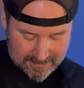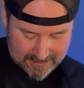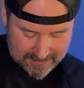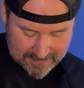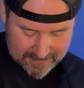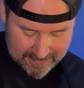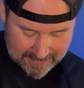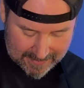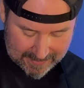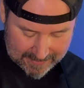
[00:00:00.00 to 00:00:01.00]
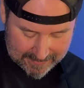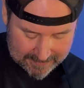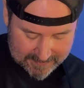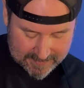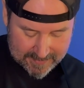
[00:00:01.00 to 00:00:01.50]
E, A,
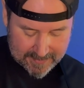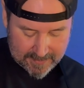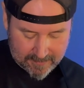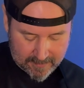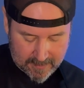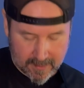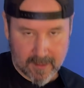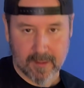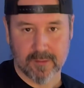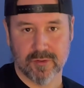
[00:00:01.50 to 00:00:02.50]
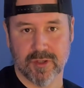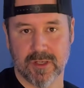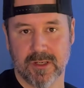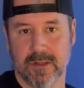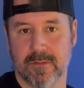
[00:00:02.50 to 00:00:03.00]
D,
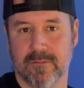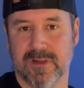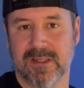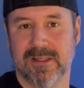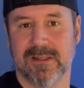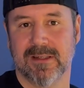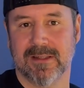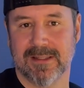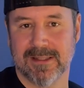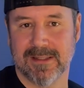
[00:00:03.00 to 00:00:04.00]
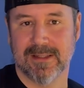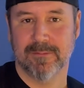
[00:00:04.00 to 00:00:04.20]
G, B, E.